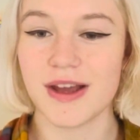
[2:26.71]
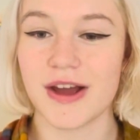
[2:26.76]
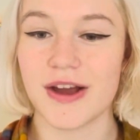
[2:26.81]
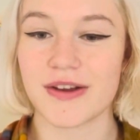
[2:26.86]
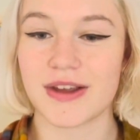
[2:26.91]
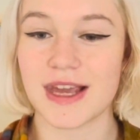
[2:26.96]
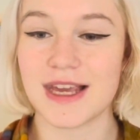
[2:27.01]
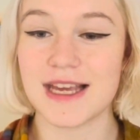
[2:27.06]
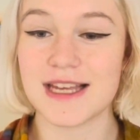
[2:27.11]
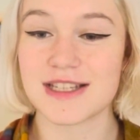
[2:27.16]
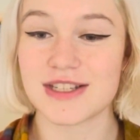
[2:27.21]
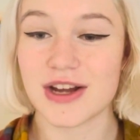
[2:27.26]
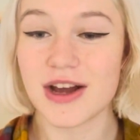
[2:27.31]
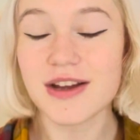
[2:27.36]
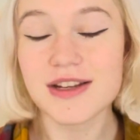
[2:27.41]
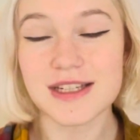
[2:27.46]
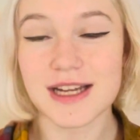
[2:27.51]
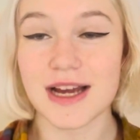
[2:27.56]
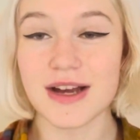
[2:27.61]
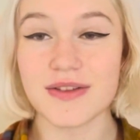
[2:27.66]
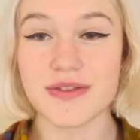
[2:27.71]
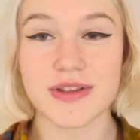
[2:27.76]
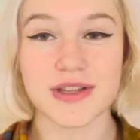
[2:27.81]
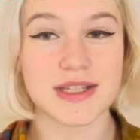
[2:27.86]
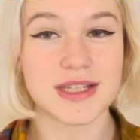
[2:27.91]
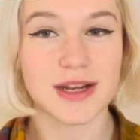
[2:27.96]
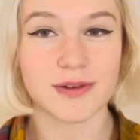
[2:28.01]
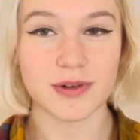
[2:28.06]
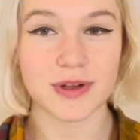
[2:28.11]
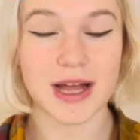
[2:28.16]
Okay, it turned out that
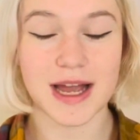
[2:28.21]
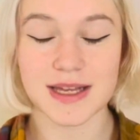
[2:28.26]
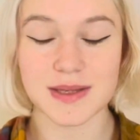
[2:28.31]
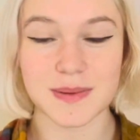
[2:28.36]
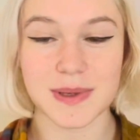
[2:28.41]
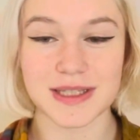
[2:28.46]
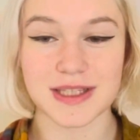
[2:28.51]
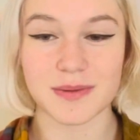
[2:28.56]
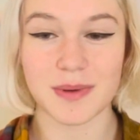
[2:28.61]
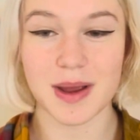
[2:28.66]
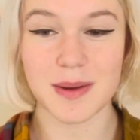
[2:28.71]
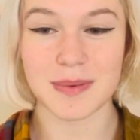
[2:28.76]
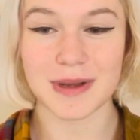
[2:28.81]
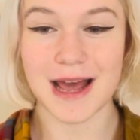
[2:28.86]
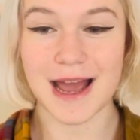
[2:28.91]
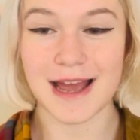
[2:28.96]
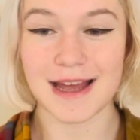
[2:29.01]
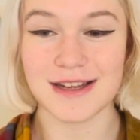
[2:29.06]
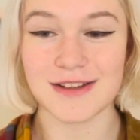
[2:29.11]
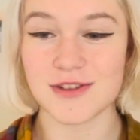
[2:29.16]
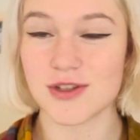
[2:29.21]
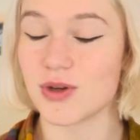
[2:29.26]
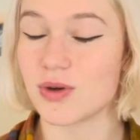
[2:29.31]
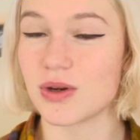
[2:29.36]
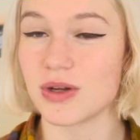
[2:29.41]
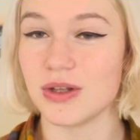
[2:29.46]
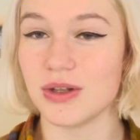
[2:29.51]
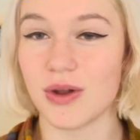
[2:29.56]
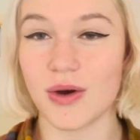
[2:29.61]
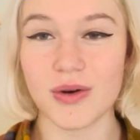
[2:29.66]
several aspects of my plan took
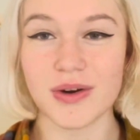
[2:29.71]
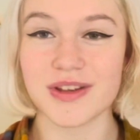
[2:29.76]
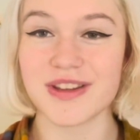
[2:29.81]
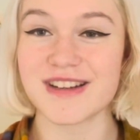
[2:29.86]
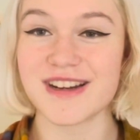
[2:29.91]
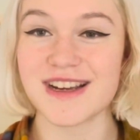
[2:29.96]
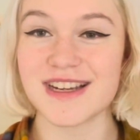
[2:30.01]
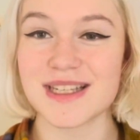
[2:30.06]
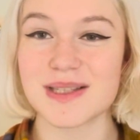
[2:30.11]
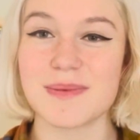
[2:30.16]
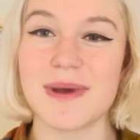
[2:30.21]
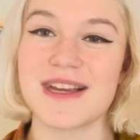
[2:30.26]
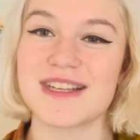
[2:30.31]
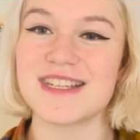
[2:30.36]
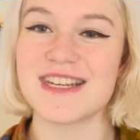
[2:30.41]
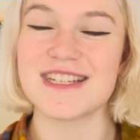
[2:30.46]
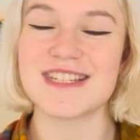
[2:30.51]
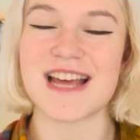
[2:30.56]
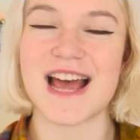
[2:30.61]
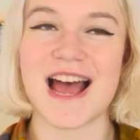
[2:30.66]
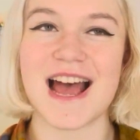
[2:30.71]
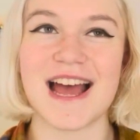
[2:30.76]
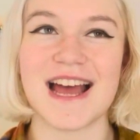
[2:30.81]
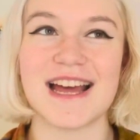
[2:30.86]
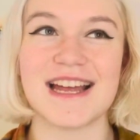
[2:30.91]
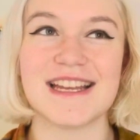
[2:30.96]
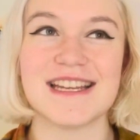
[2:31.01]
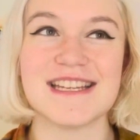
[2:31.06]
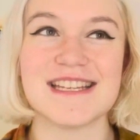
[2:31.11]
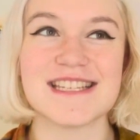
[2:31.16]
longer than I expected
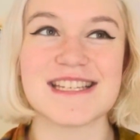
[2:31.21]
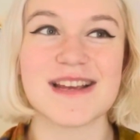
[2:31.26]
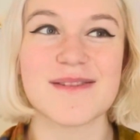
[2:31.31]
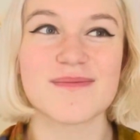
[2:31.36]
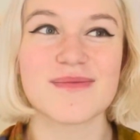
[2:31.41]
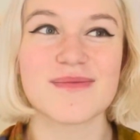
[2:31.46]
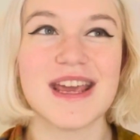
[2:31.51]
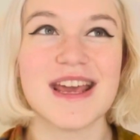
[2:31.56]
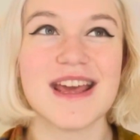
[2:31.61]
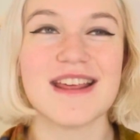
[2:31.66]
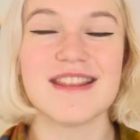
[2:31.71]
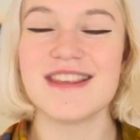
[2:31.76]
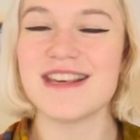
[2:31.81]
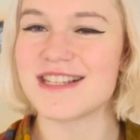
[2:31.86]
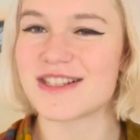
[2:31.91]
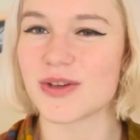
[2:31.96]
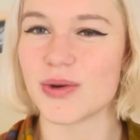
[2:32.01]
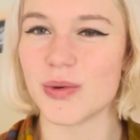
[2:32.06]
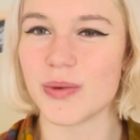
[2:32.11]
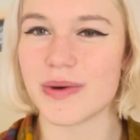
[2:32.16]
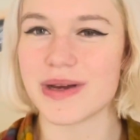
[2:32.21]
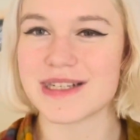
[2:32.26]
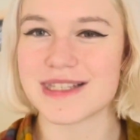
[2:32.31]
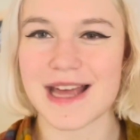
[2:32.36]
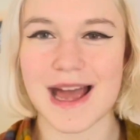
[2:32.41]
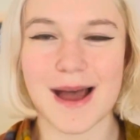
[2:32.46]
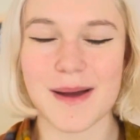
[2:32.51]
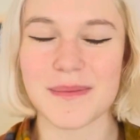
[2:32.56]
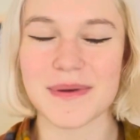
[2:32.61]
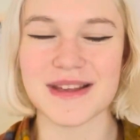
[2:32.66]
and this always
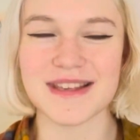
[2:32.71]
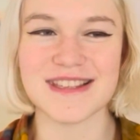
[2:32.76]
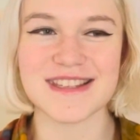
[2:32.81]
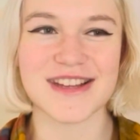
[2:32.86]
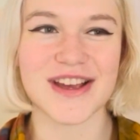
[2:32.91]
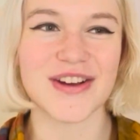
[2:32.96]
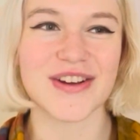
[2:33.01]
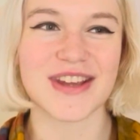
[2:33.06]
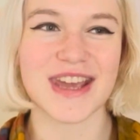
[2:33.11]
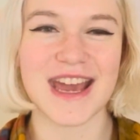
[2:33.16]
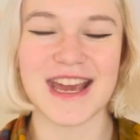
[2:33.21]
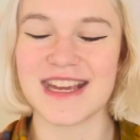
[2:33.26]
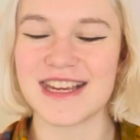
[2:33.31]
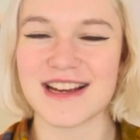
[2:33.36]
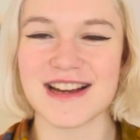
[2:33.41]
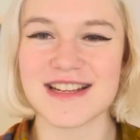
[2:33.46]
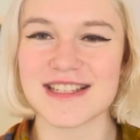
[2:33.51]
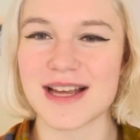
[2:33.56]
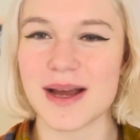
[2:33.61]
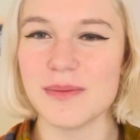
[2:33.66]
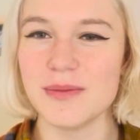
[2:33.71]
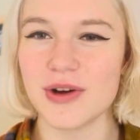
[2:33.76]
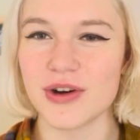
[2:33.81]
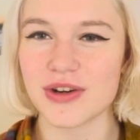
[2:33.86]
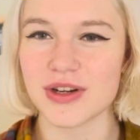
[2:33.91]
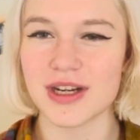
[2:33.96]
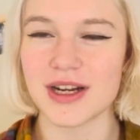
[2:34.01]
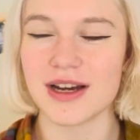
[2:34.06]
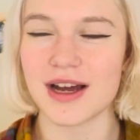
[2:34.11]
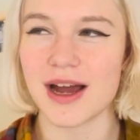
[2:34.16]
happens. Okay, guys, I'm
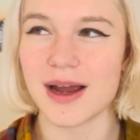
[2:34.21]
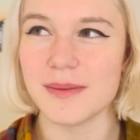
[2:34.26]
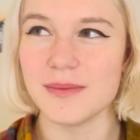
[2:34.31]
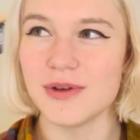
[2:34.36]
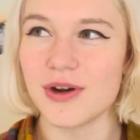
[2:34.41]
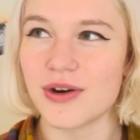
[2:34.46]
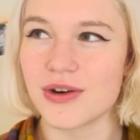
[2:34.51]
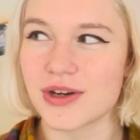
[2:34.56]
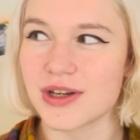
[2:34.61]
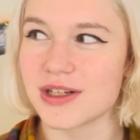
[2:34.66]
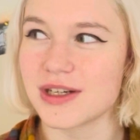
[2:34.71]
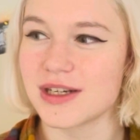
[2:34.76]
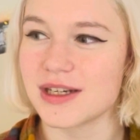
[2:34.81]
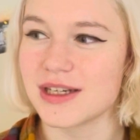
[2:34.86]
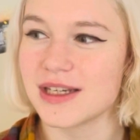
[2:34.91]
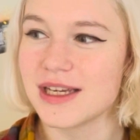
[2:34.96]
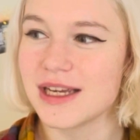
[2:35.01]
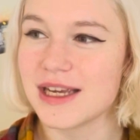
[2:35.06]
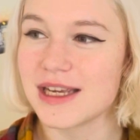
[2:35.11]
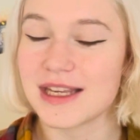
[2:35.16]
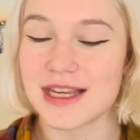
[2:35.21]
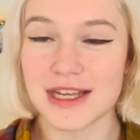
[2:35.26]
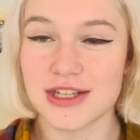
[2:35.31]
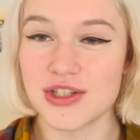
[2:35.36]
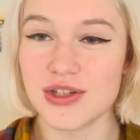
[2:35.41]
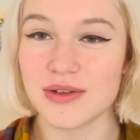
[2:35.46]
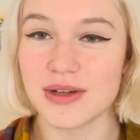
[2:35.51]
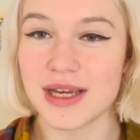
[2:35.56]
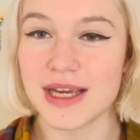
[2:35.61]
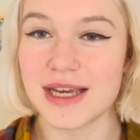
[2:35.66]
not gonna kid
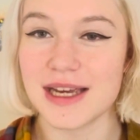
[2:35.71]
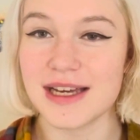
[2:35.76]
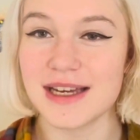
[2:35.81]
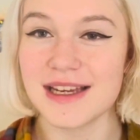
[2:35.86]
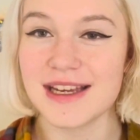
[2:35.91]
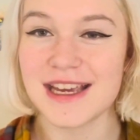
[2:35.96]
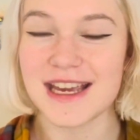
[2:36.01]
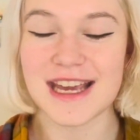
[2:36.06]
you here.